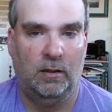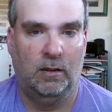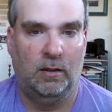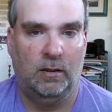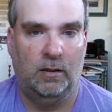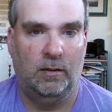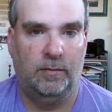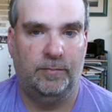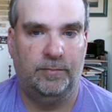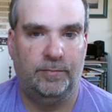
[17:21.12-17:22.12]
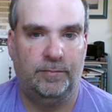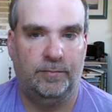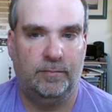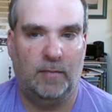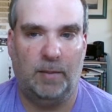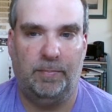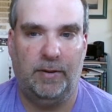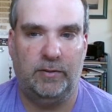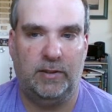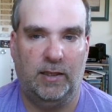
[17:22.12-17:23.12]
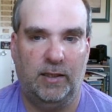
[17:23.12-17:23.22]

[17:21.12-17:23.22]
was a hot piling of dusty